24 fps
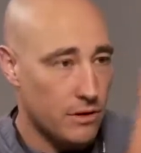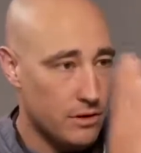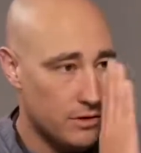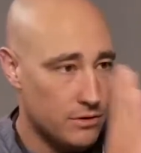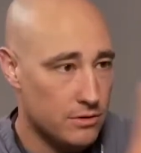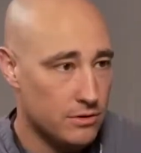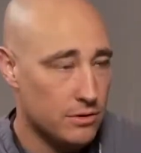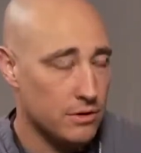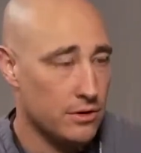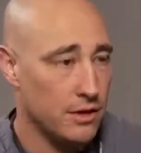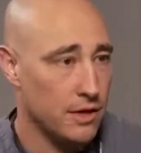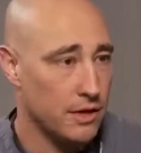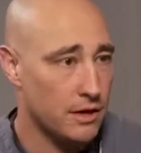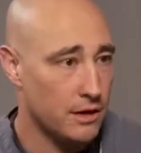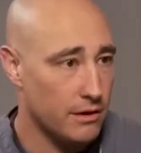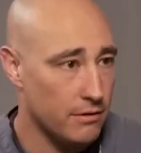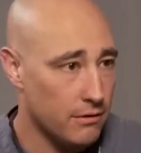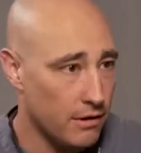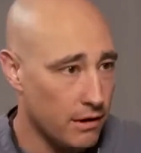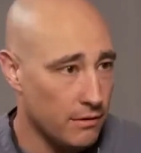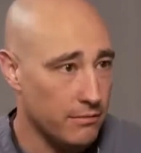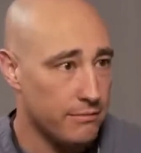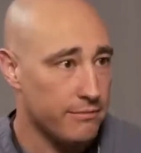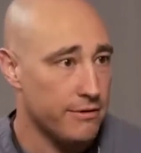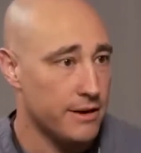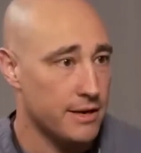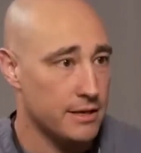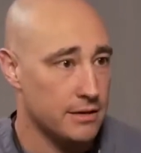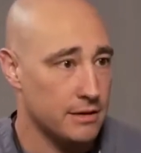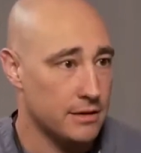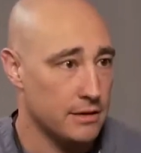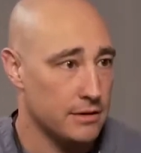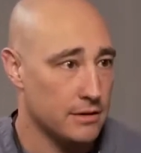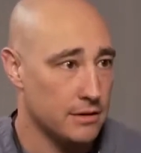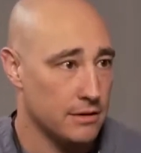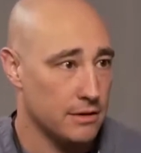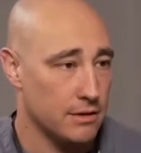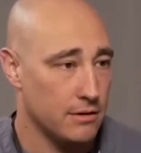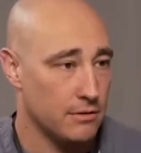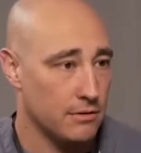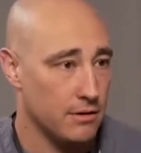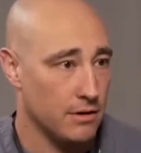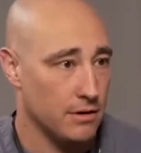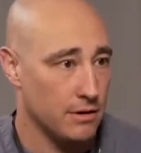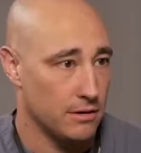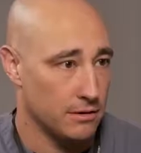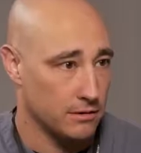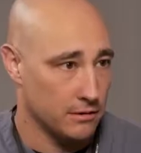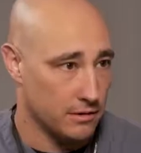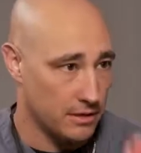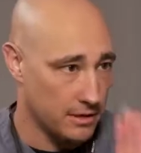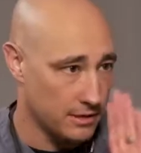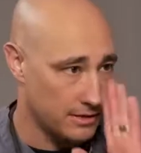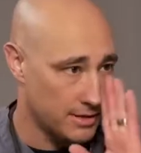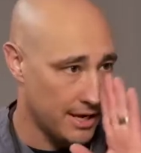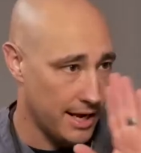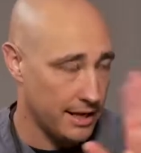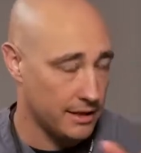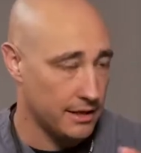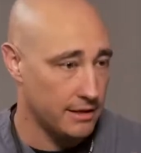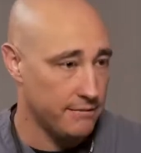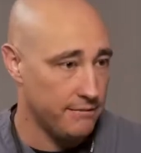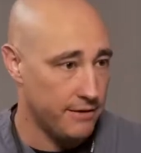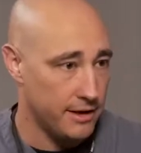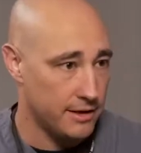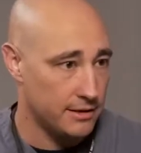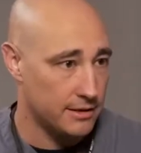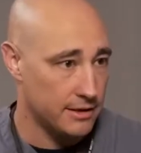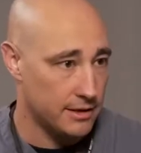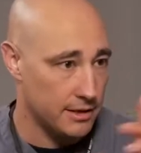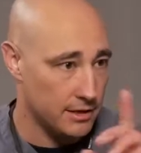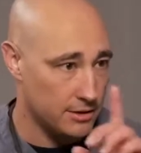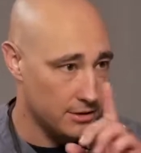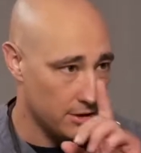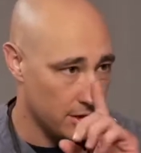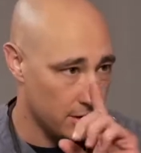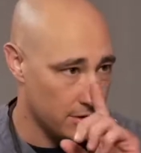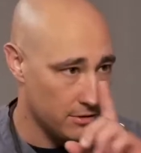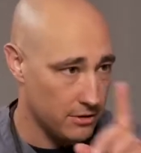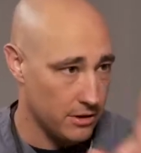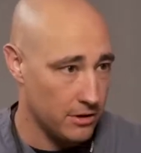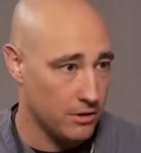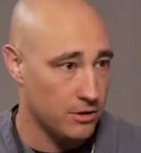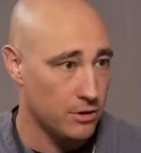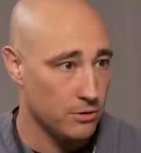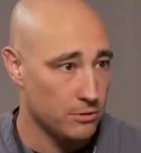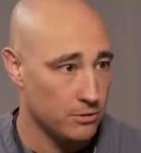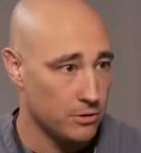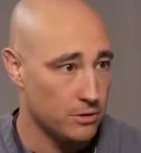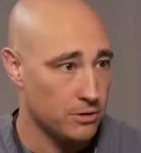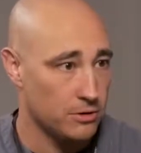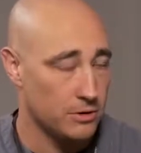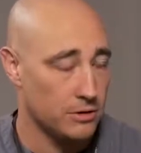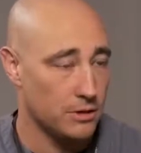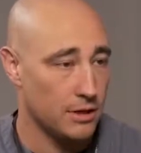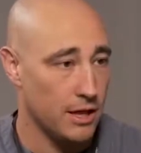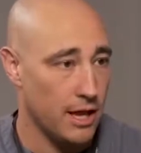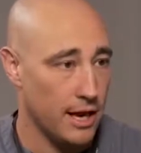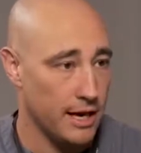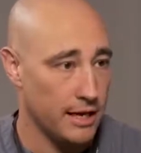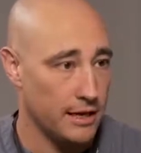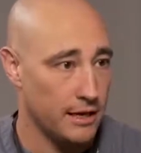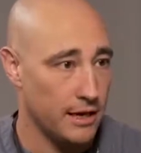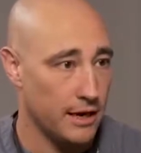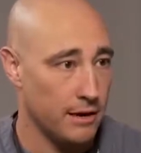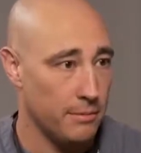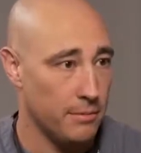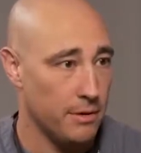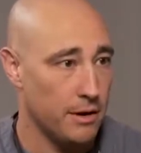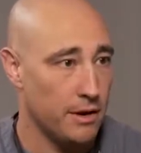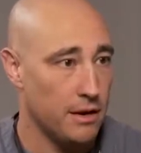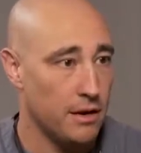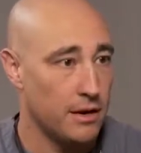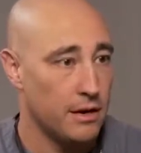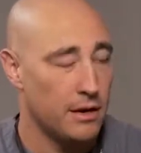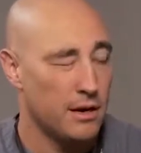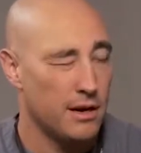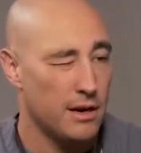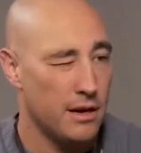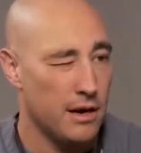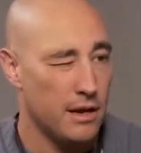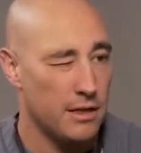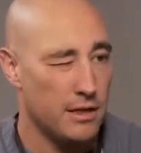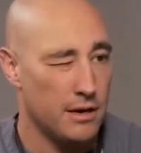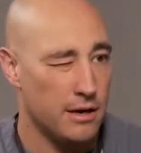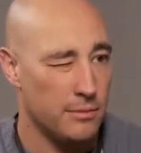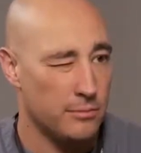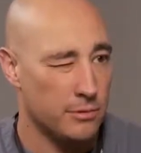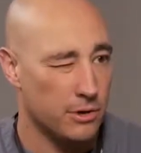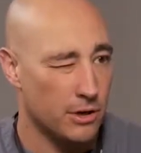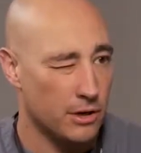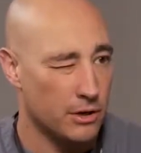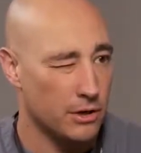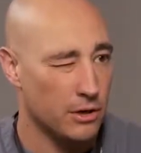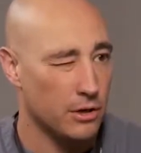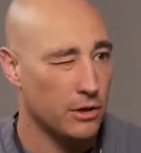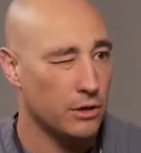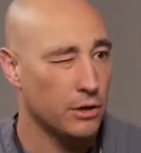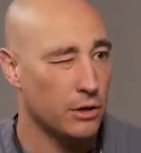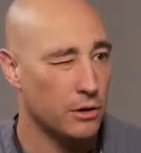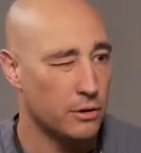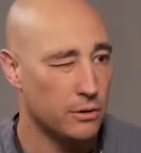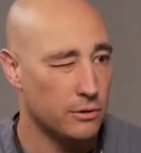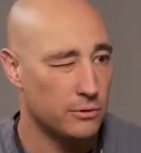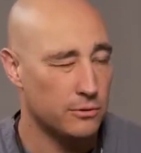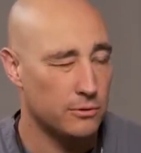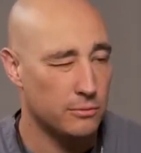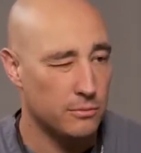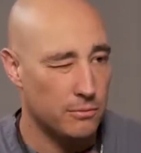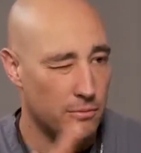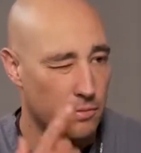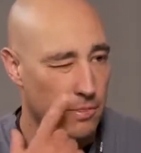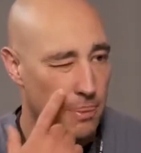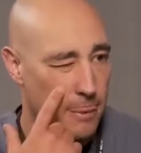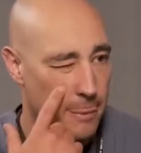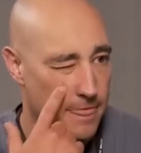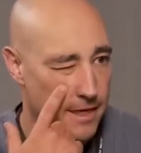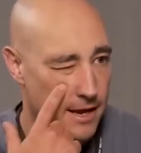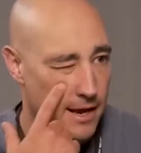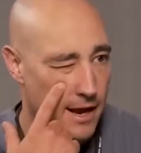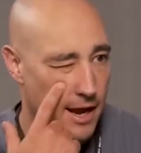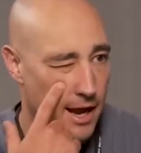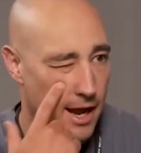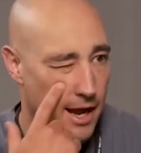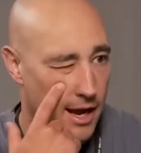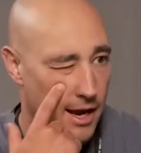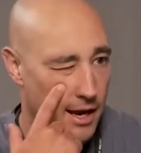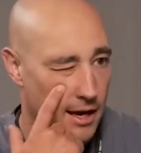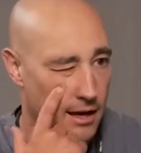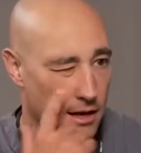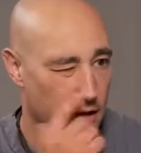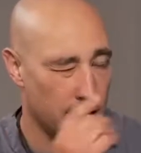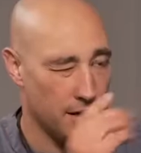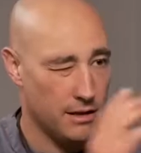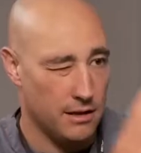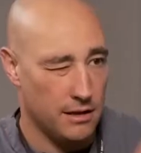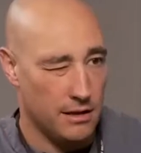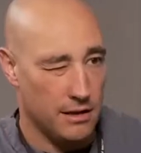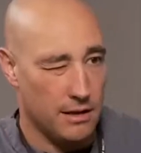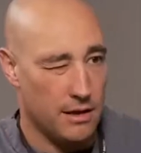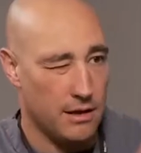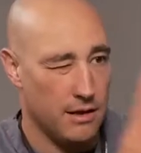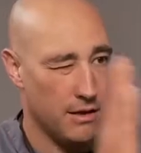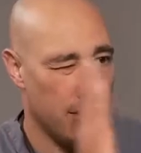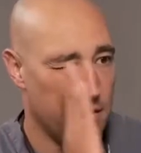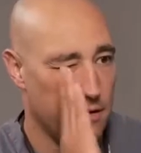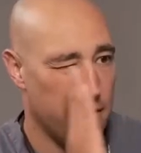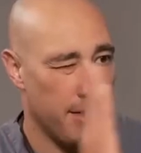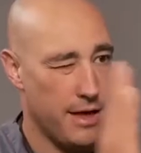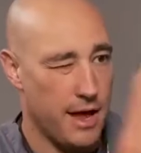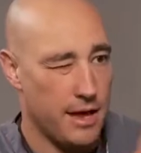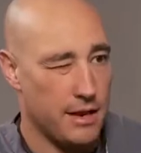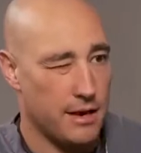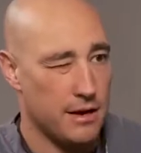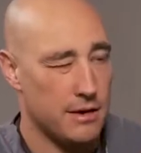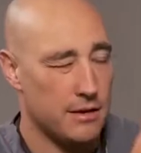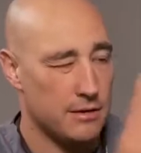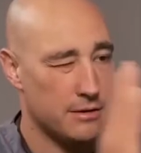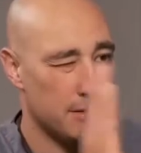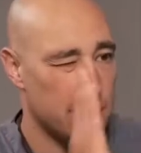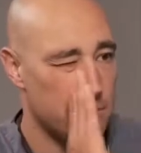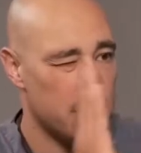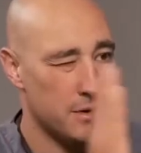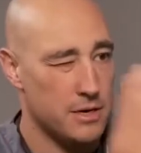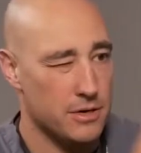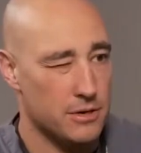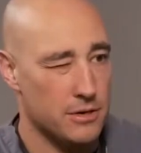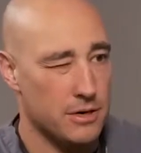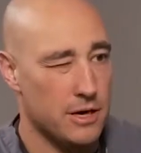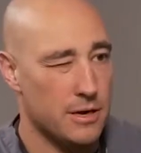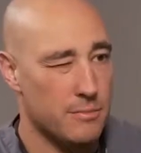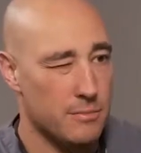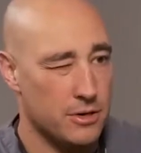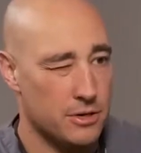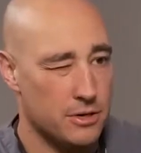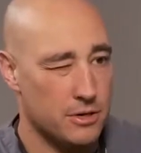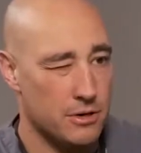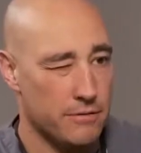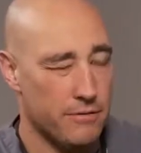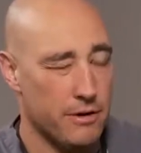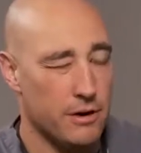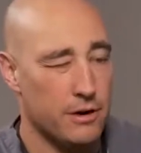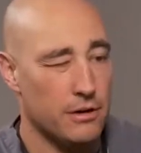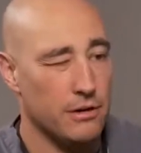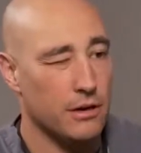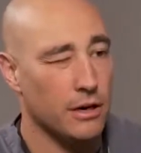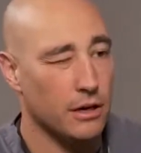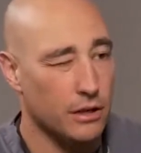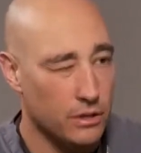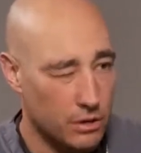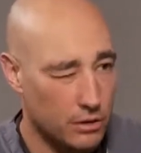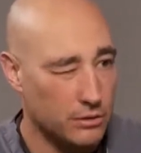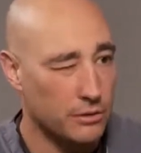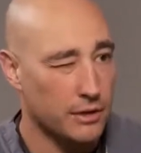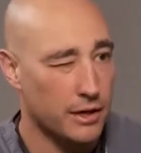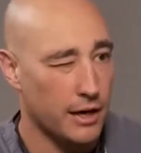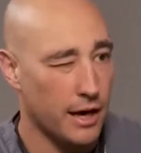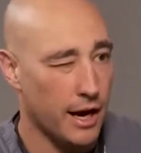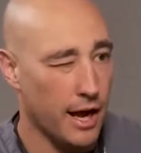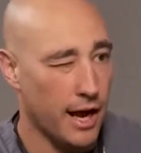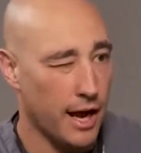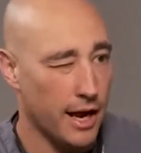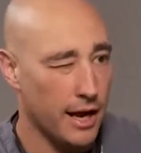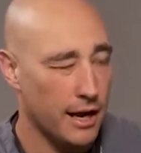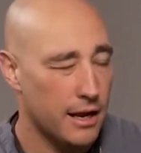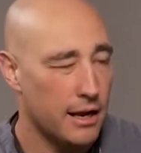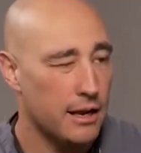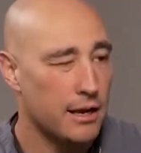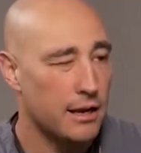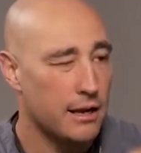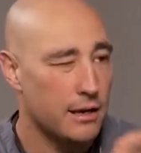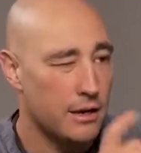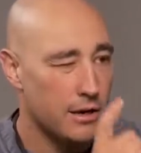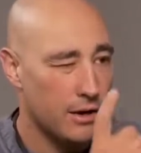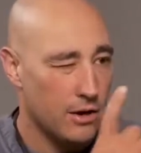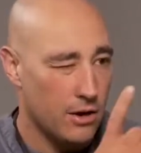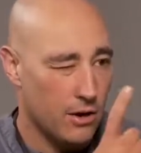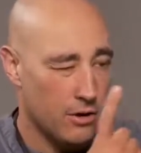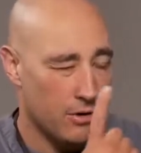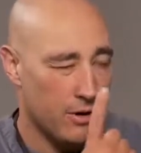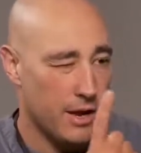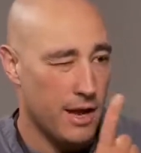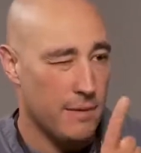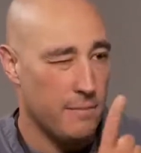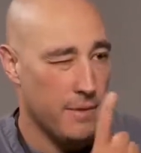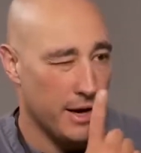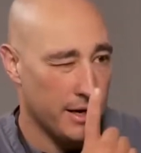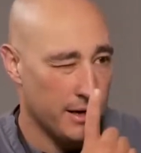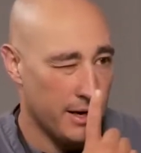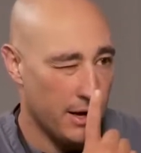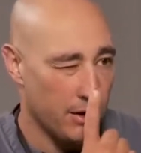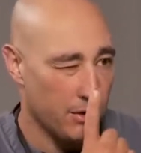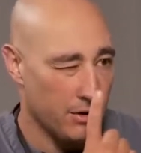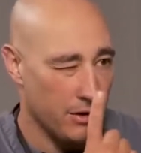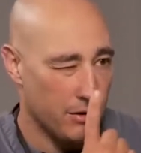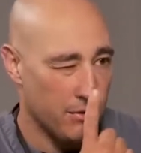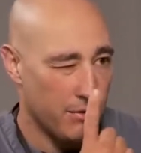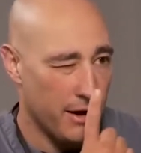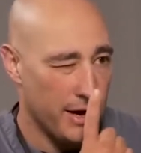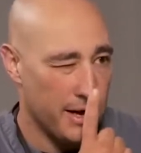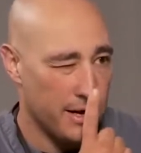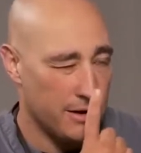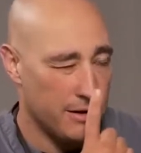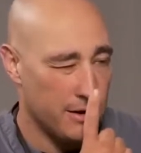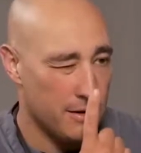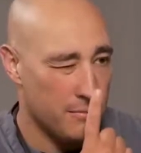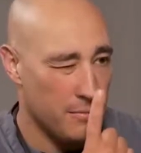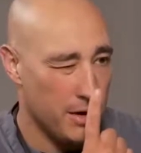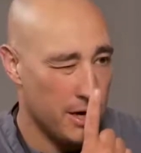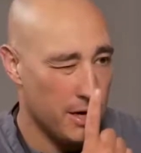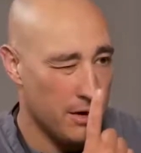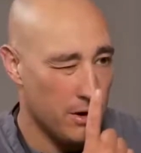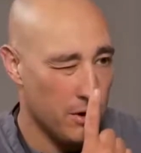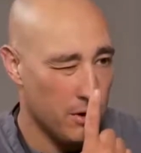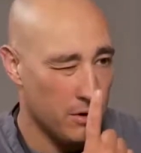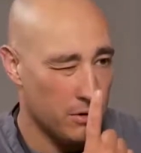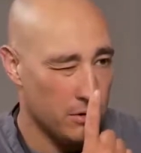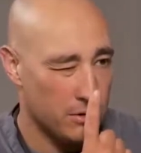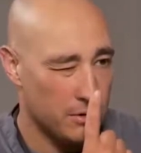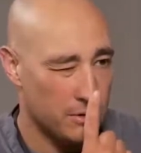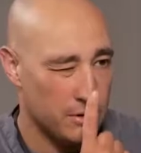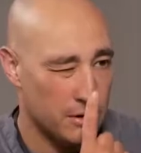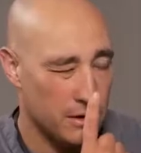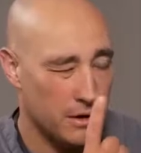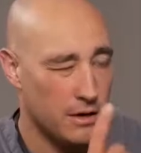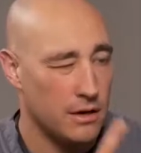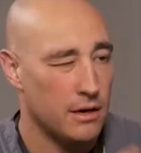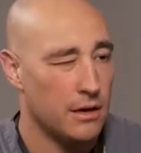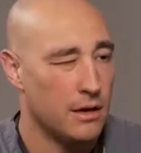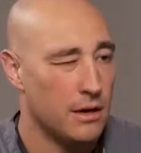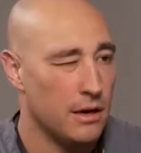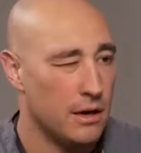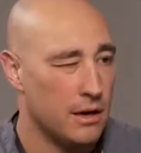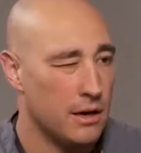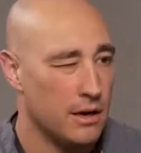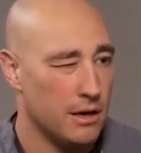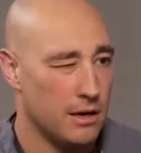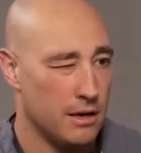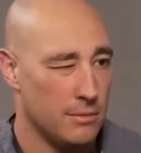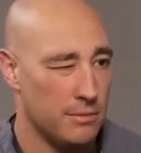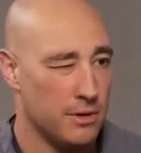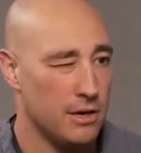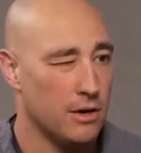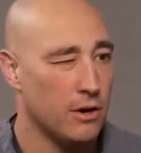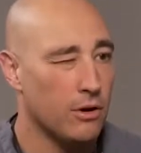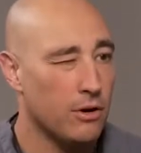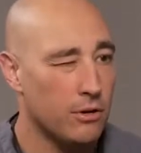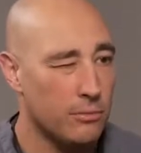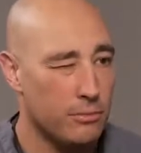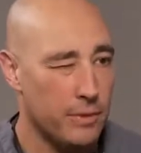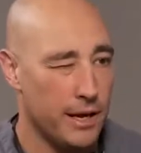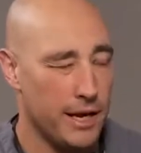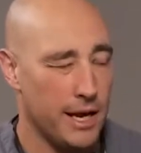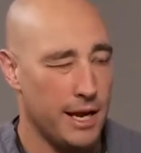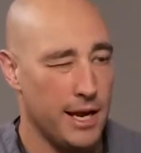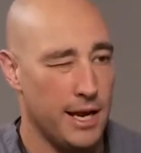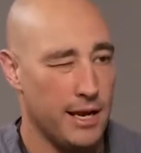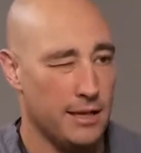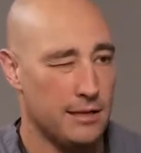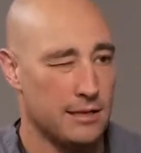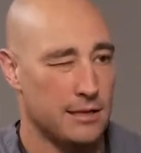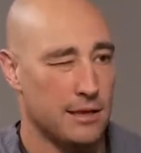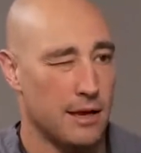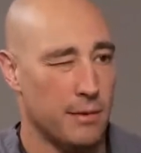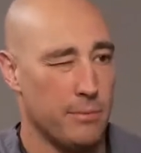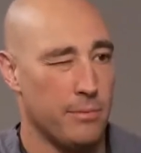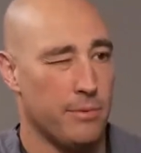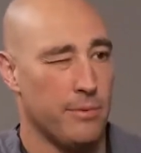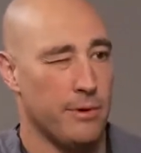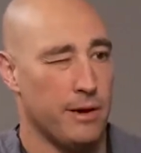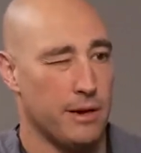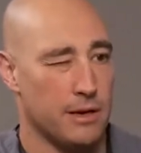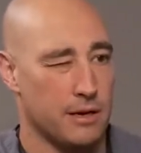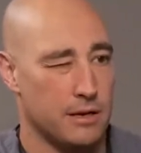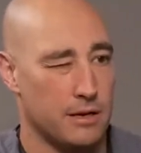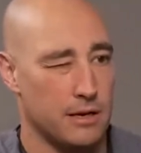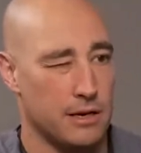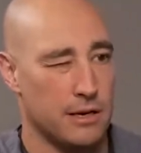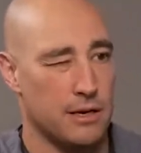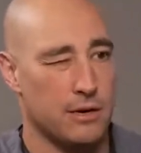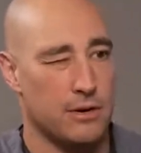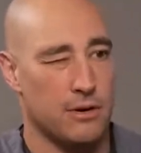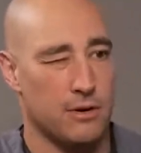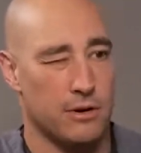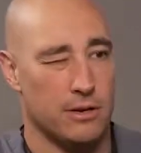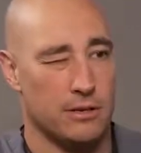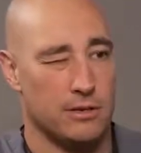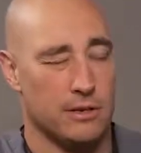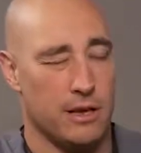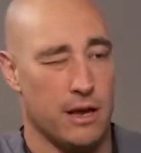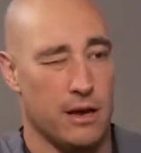so that our faces are exactly facing each other, our noses are lined up. And then I'm going to close the eye that is the mirror image of her occluded eye. Okay, Meg, now look right here at my nose, and I'm going to hold my hands up, and you're going to notice